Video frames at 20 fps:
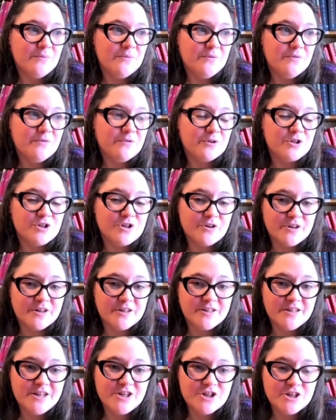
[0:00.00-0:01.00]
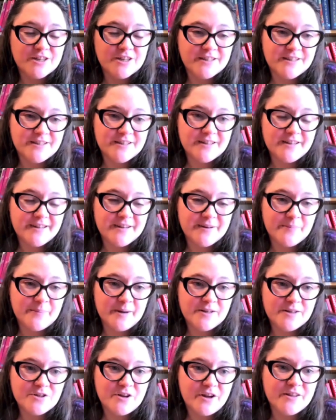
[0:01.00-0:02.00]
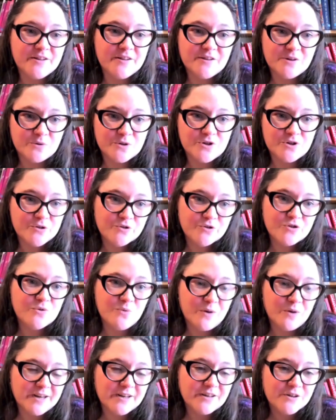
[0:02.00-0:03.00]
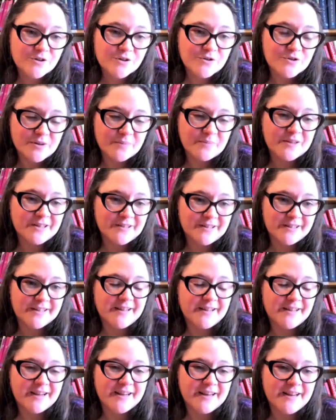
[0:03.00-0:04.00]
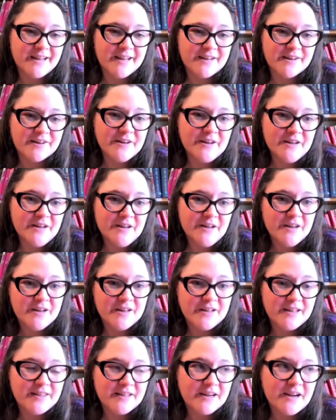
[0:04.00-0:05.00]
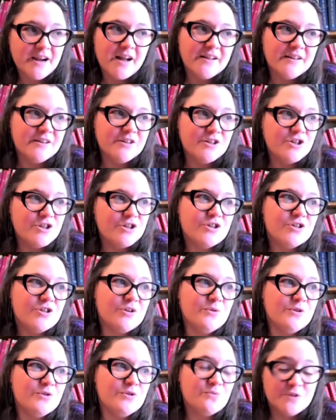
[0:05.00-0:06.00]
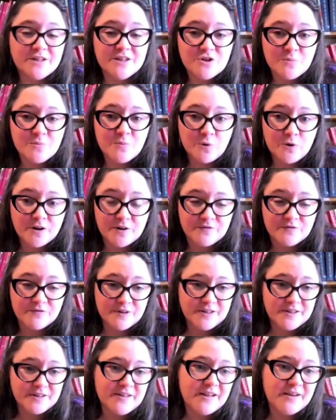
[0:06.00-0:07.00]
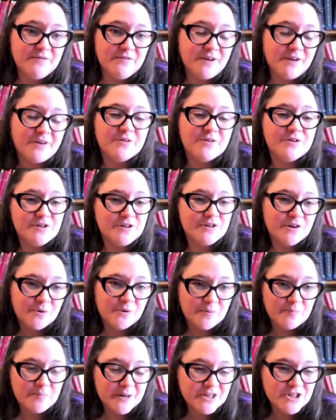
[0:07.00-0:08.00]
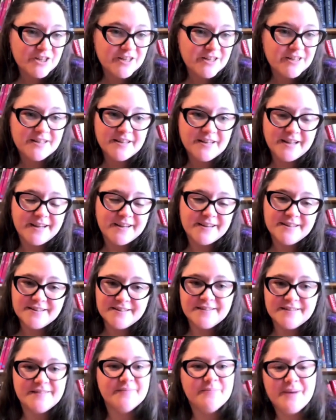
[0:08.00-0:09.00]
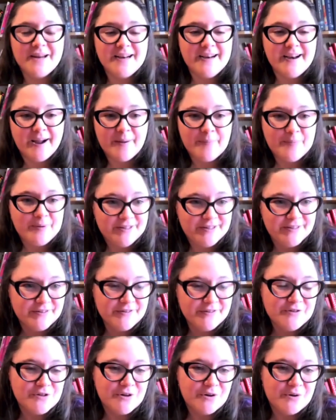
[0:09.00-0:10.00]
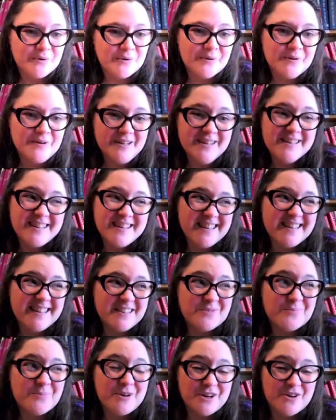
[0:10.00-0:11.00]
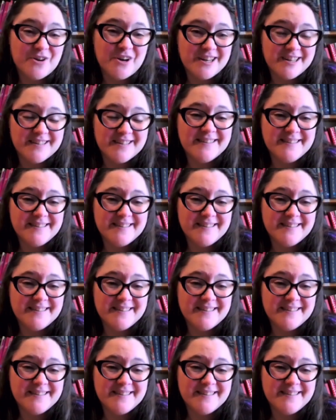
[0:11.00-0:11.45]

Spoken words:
first started teaching. I saw that there were students who wanted to do something like that, and the college was really supportive, and they found a budget and they made it happen. So I think that's pretty great.